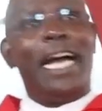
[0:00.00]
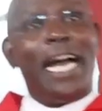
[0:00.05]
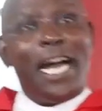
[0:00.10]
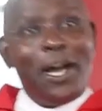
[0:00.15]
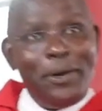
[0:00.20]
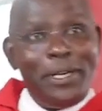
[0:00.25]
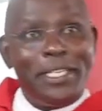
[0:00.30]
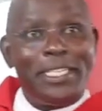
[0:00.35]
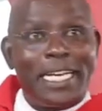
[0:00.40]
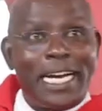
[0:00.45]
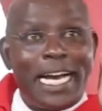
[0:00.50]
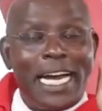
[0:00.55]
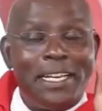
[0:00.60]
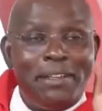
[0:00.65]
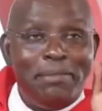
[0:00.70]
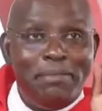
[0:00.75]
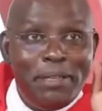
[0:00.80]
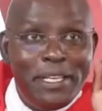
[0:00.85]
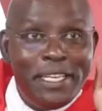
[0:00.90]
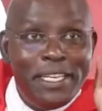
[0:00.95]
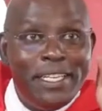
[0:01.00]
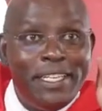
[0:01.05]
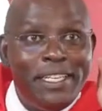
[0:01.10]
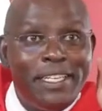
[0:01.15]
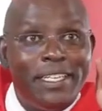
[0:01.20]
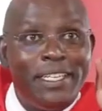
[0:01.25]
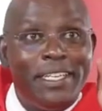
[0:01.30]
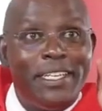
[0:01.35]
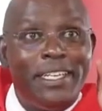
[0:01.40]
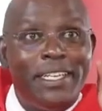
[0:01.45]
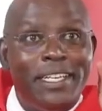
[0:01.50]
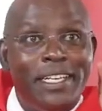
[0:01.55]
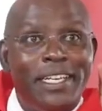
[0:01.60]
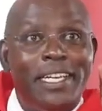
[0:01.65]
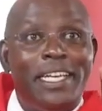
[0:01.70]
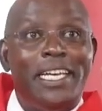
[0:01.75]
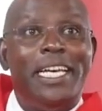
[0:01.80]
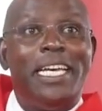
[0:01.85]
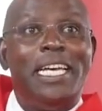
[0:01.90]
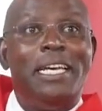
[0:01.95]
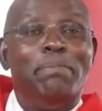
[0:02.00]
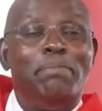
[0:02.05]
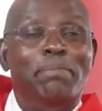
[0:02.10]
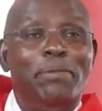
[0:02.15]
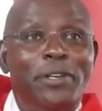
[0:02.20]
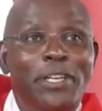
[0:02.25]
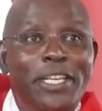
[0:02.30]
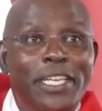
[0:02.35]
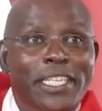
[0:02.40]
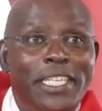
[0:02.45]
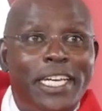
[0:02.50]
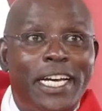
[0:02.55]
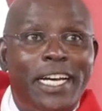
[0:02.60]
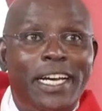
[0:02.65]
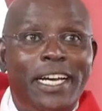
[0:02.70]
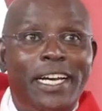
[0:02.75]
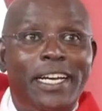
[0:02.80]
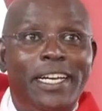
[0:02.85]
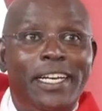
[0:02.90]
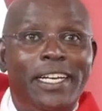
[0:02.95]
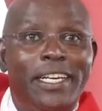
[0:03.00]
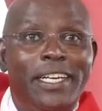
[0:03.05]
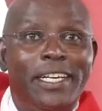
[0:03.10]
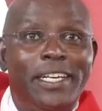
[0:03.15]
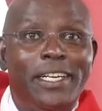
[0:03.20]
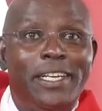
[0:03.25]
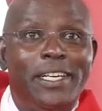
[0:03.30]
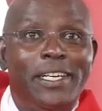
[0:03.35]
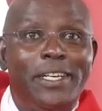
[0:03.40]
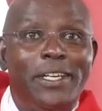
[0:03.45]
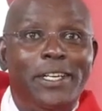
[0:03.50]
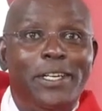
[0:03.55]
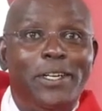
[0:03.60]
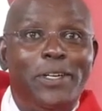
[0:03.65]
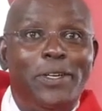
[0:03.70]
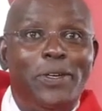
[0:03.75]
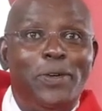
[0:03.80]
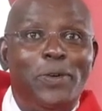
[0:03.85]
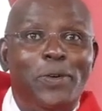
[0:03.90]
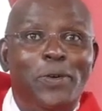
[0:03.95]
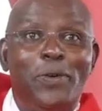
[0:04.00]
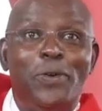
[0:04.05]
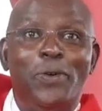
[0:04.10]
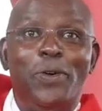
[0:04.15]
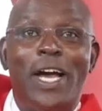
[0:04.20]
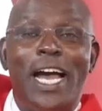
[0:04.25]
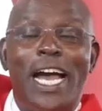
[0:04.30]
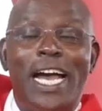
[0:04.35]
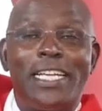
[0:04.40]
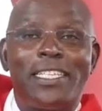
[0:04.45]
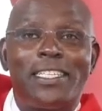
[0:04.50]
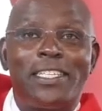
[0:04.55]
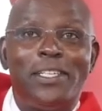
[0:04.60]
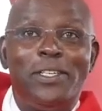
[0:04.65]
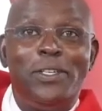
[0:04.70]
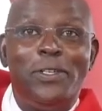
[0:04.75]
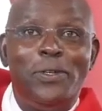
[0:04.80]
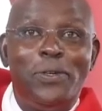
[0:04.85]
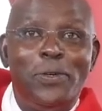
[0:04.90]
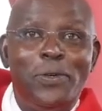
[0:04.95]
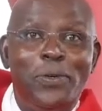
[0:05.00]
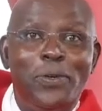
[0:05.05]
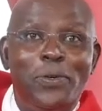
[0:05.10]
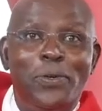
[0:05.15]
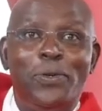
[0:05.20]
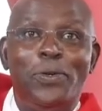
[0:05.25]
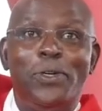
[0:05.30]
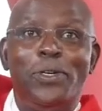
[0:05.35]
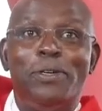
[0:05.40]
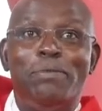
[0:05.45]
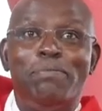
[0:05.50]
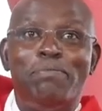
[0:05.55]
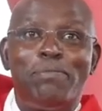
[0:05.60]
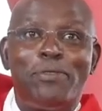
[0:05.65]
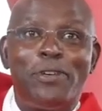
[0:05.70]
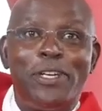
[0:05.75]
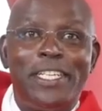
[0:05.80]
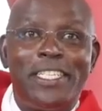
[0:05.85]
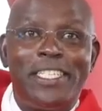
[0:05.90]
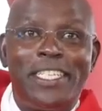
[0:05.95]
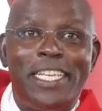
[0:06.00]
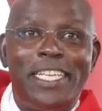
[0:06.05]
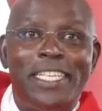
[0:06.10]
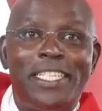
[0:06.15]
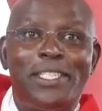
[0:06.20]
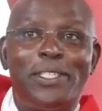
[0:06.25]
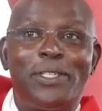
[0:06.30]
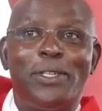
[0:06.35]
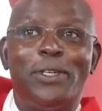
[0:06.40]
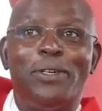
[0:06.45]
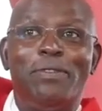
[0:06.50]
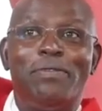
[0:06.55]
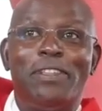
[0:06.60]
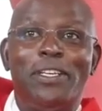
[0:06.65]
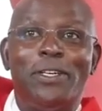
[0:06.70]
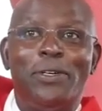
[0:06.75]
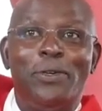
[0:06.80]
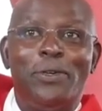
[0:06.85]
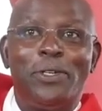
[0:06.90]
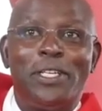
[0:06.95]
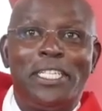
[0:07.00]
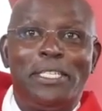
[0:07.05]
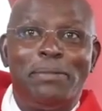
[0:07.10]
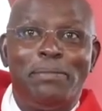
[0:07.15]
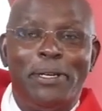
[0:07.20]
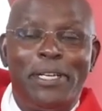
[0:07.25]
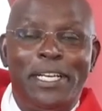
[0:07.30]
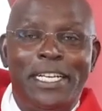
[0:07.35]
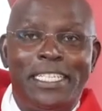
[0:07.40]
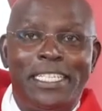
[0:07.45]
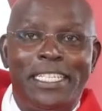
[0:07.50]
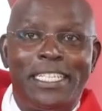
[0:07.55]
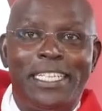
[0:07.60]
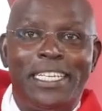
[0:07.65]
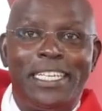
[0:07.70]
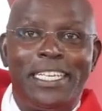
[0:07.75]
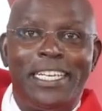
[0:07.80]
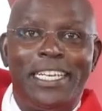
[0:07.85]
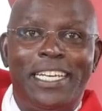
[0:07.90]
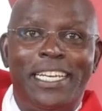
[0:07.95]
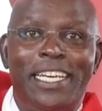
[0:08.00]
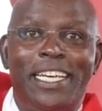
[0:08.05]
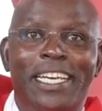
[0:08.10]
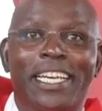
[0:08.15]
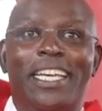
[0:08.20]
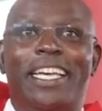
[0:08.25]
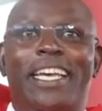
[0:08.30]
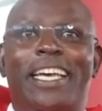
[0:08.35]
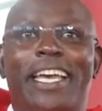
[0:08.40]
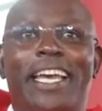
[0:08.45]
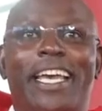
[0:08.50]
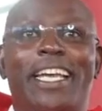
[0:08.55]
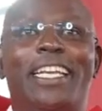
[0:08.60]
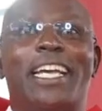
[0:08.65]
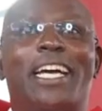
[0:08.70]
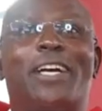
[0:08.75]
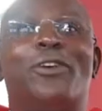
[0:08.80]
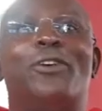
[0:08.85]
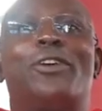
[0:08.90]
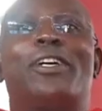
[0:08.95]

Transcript: how it can be a preacher who has no presence of the Holy Spirit and a